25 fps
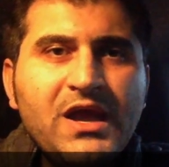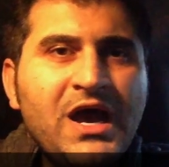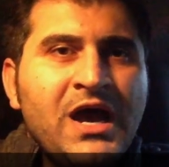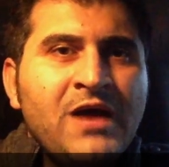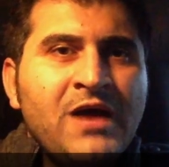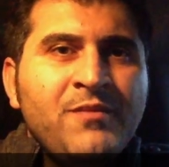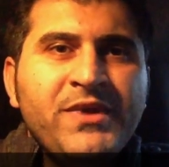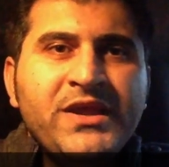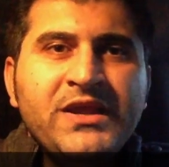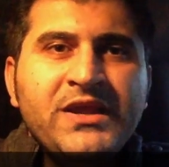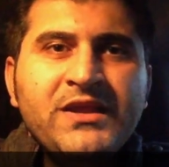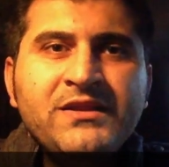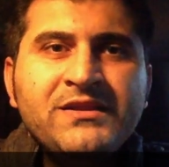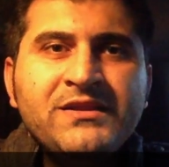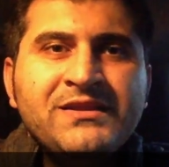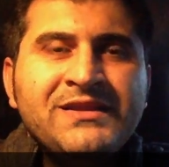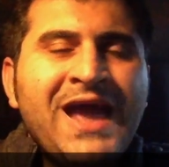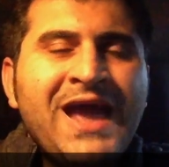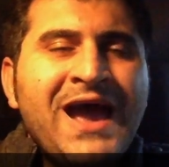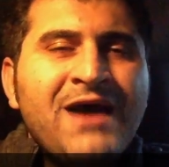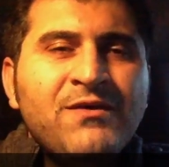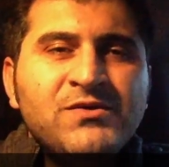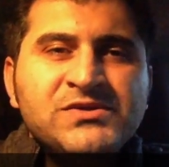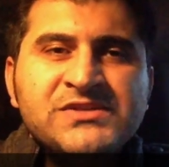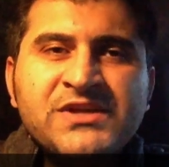I mean,
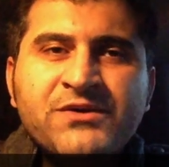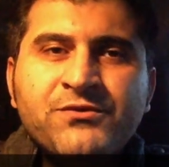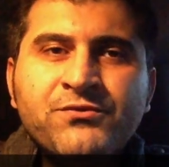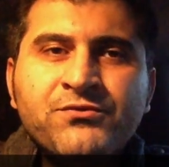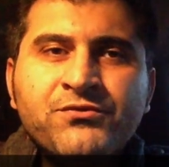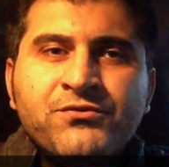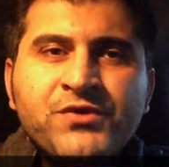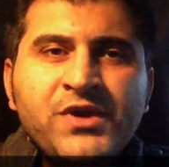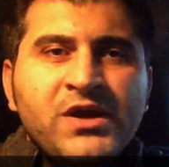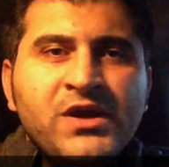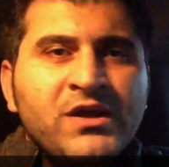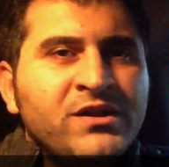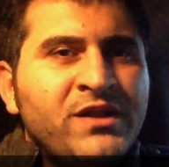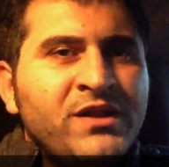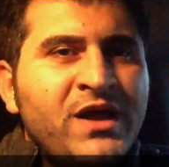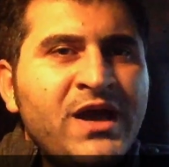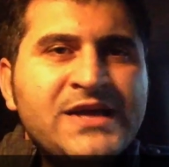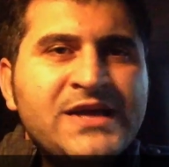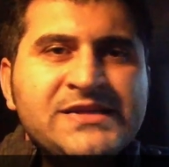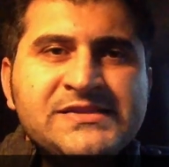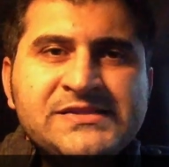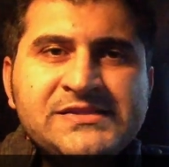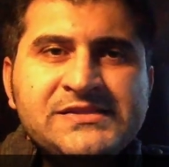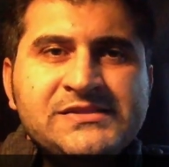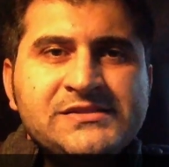that was a real
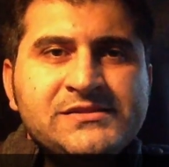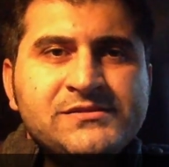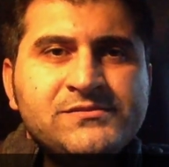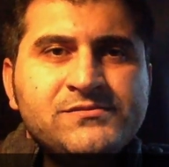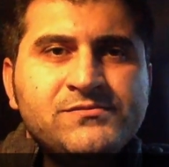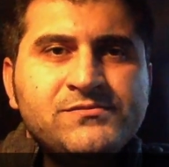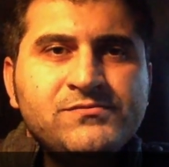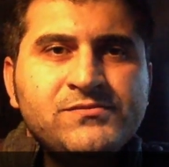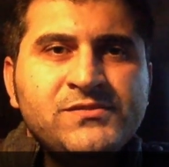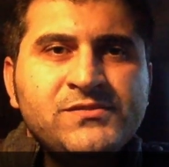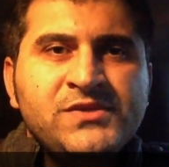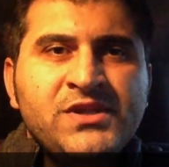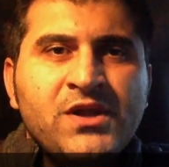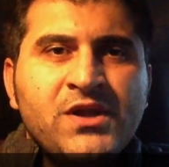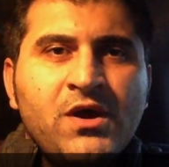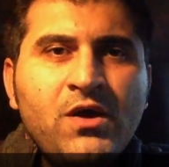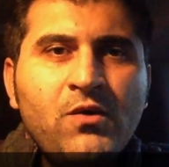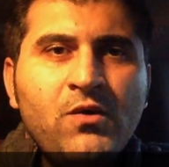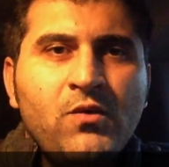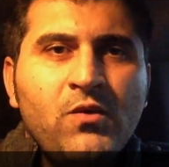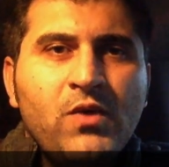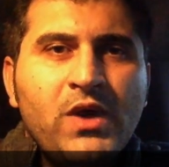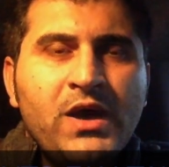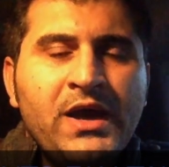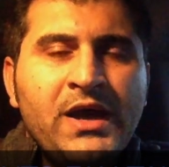nice,
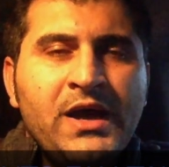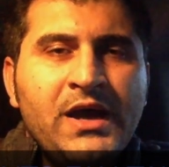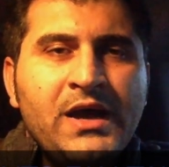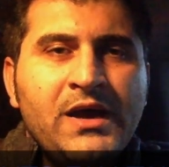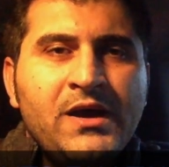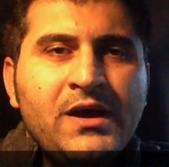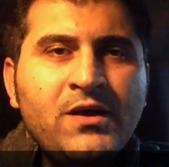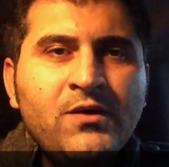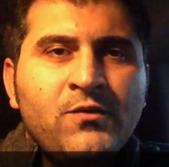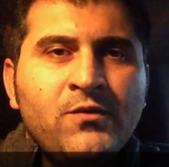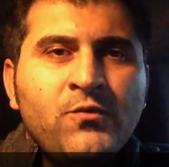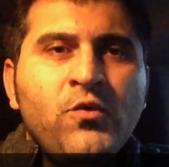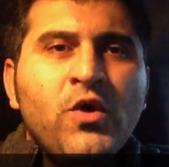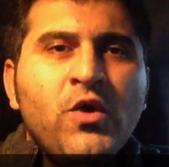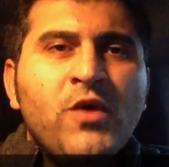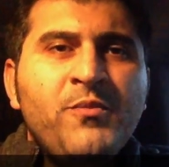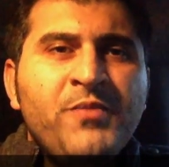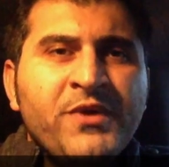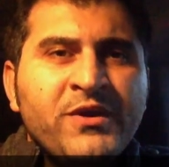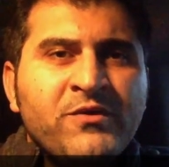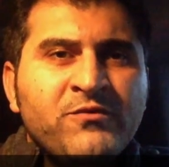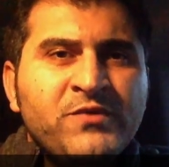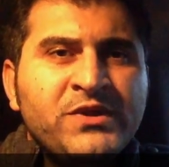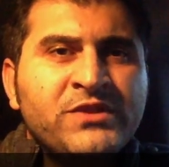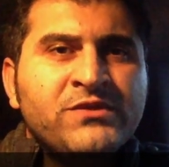
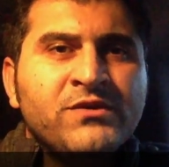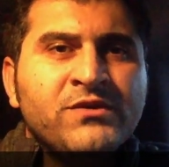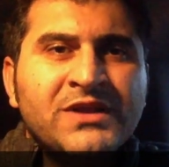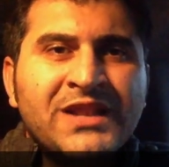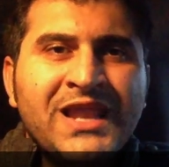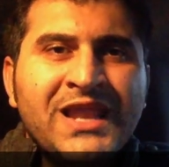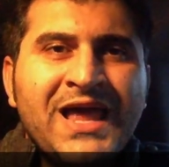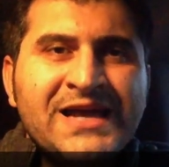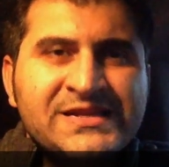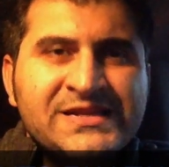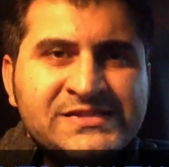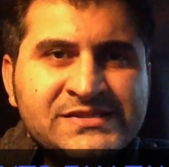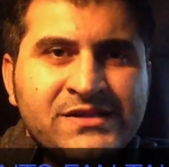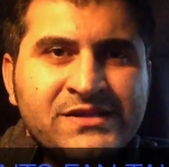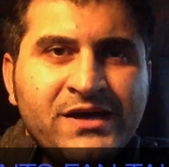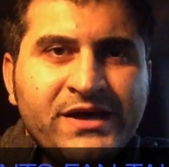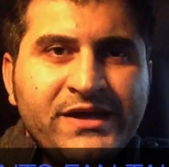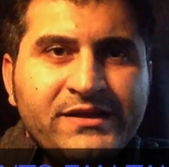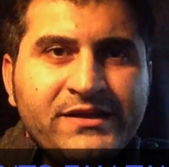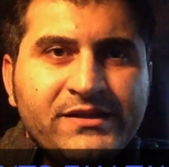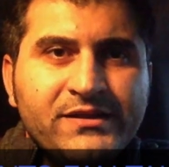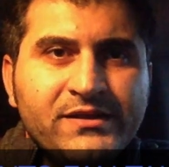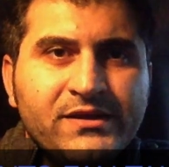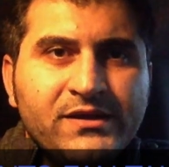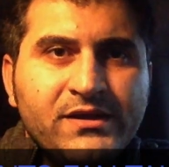whooping we took last
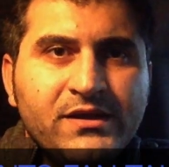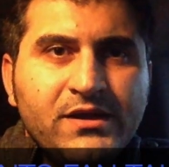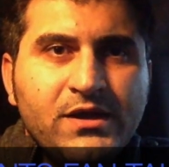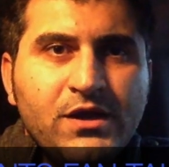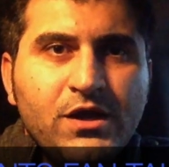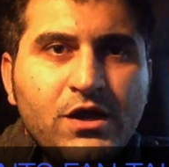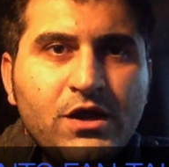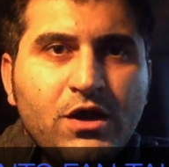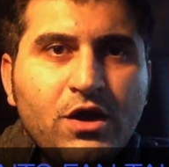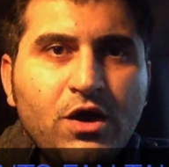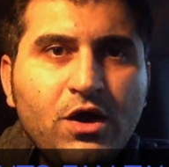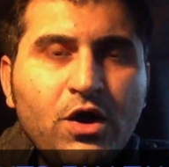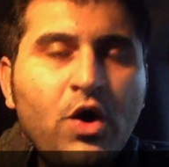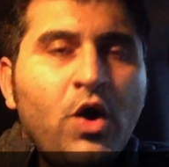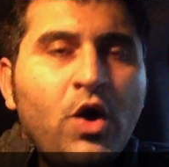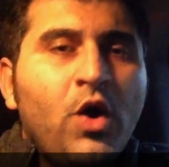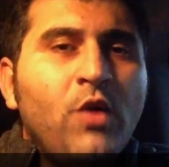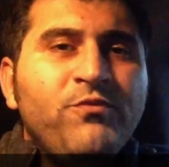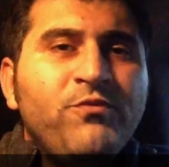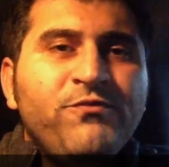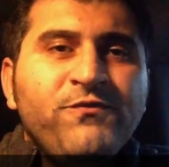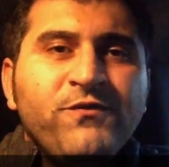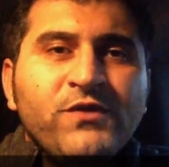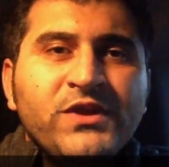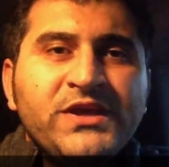night.
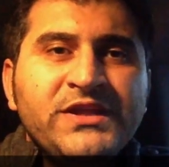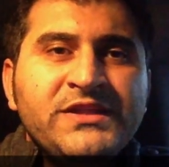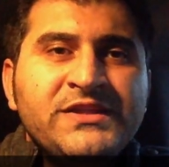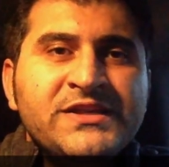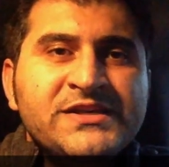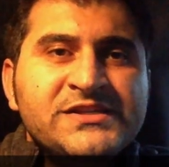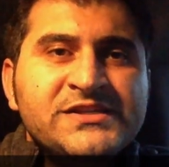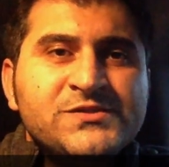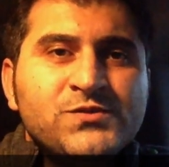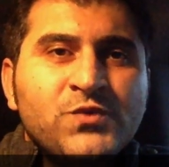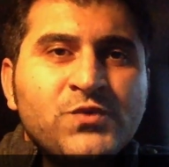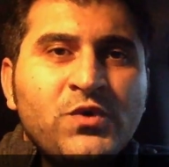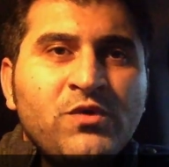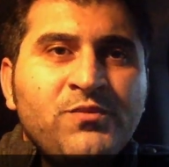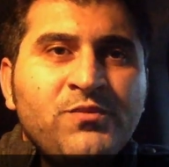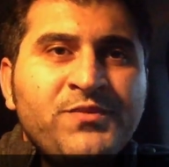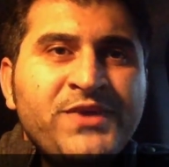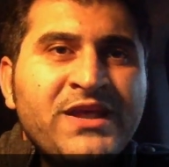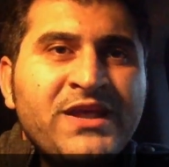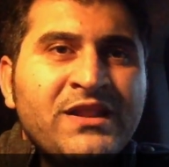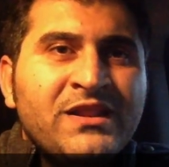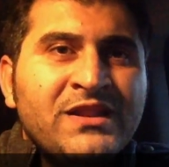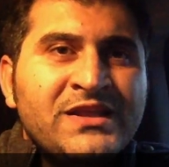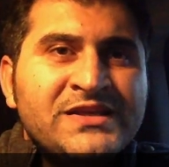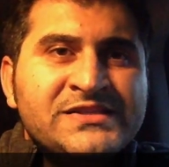Hopefully this will
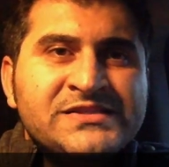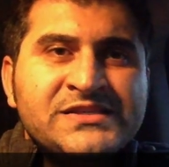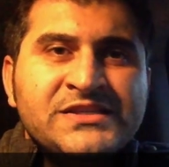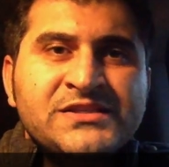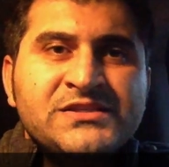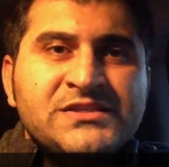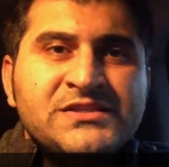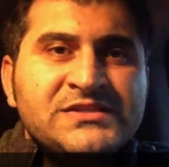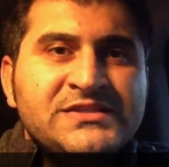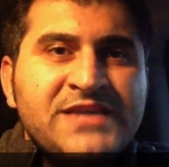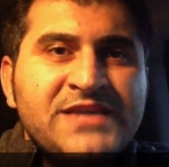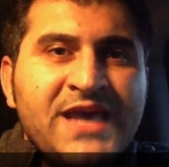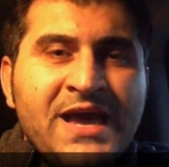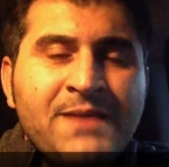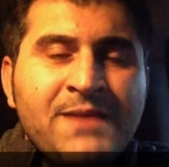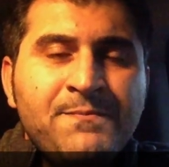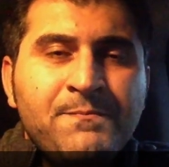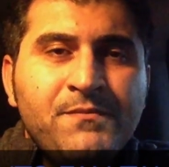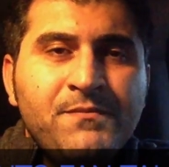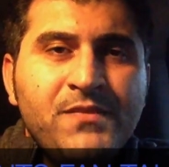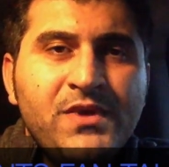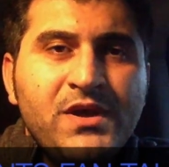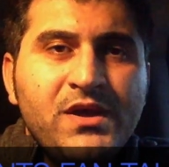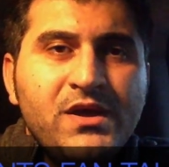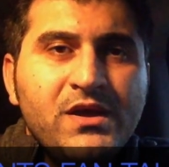be a lesson to
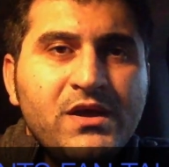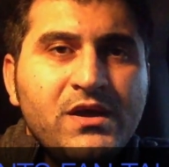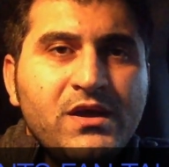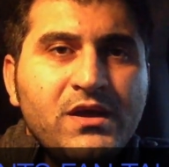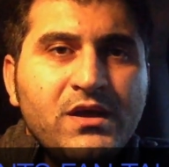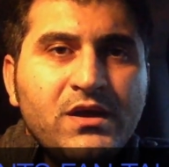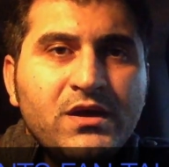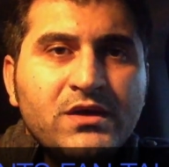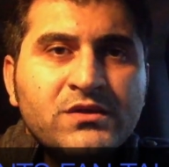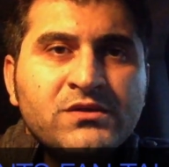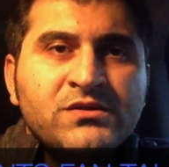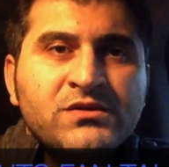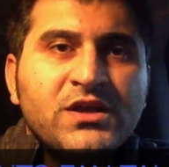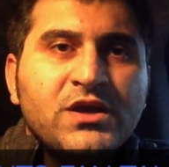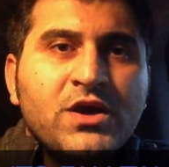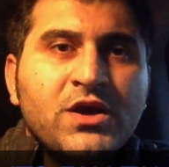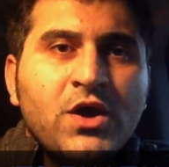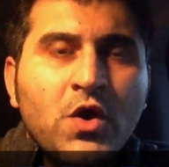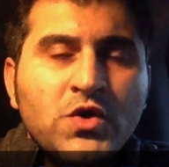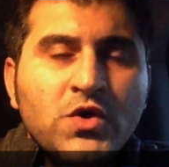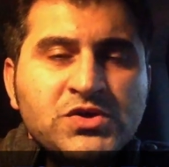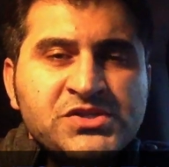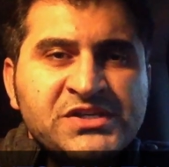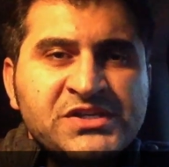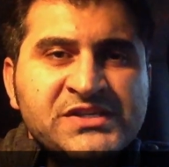them, to the
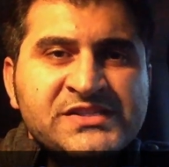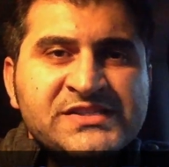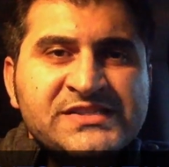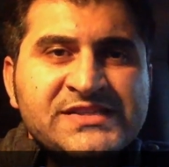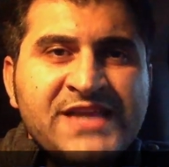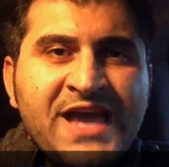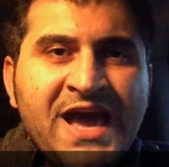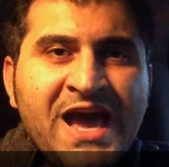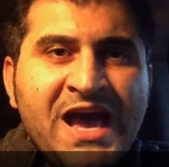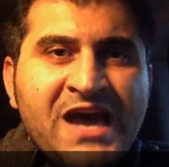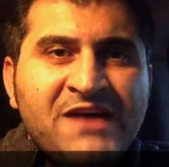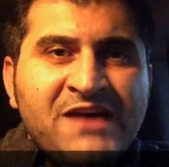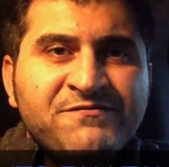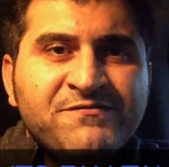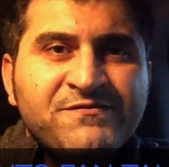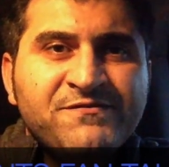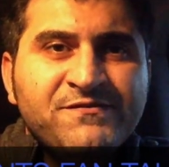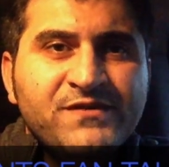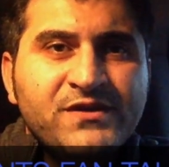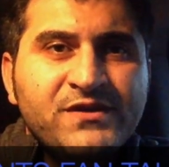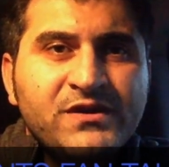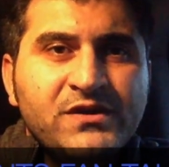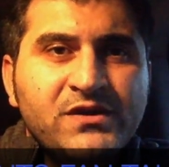coaching staff.